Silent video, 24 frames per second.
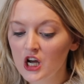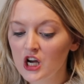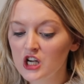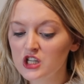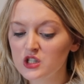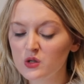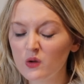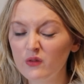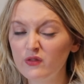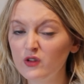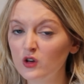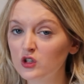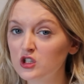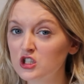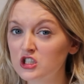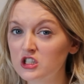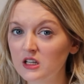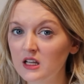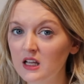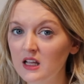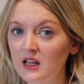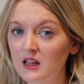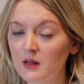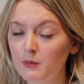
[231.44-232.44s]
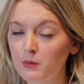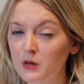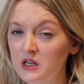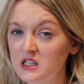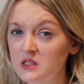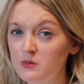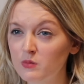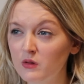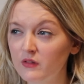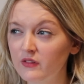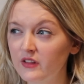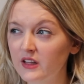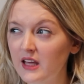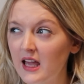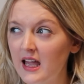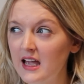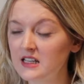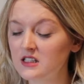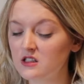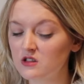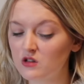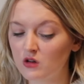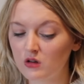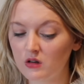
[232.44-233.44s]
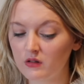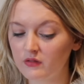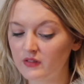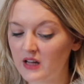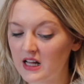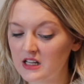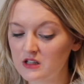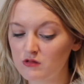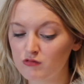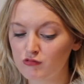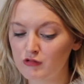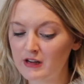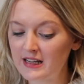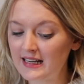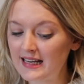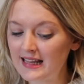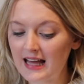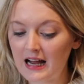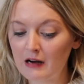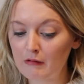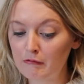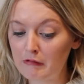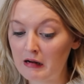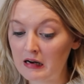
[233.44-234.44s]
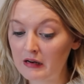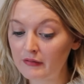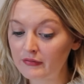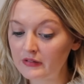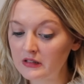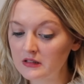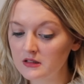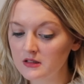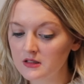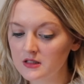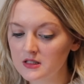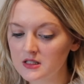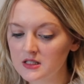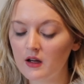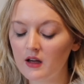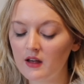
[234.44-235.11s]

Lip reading: So if you're just looking at the principle of the case, none of that's really that relevant.